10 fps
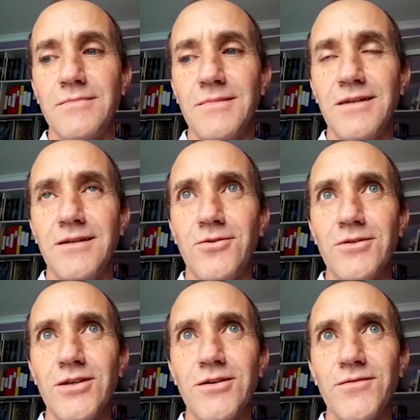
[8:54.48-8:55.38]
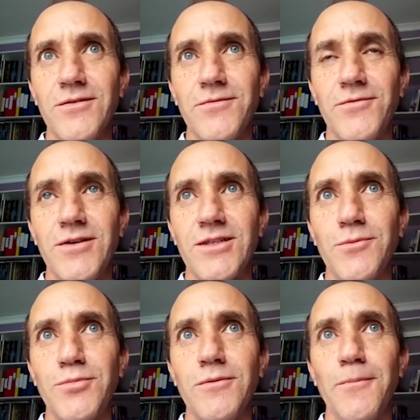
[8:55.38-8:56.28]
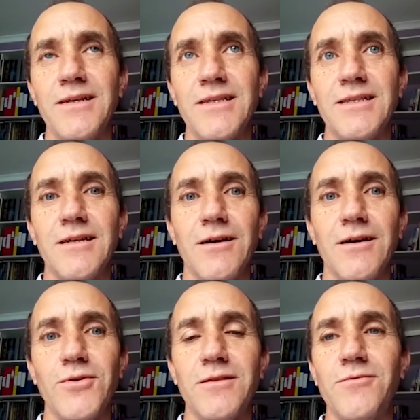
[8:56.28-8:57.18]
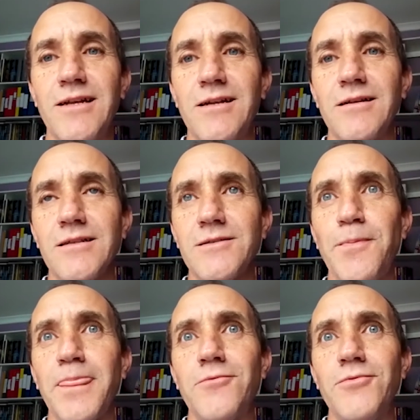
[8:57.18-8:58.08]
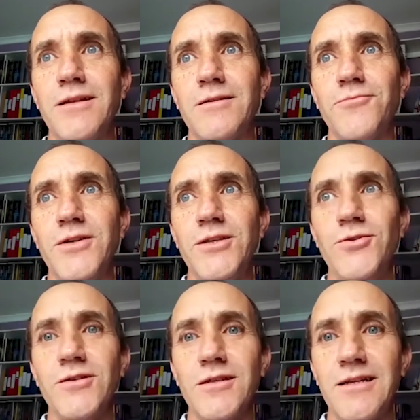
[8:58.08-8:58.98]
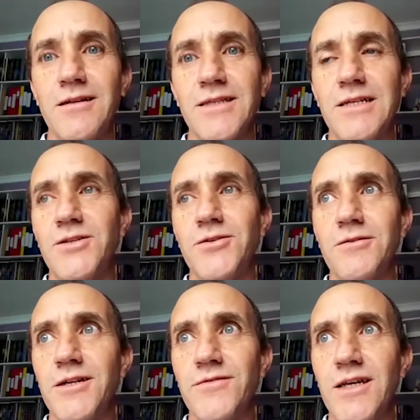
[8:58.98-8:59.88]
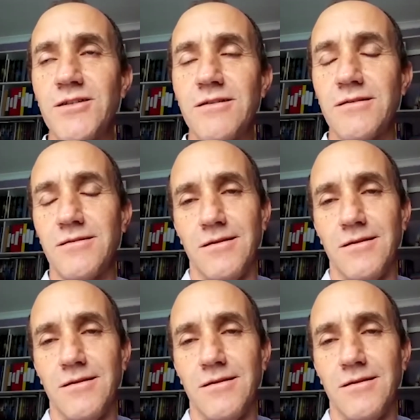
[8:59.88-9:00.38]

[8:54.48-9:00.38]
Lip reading: And also, for example, as I said, like with the rentals, we use the rentals and we do the renovations.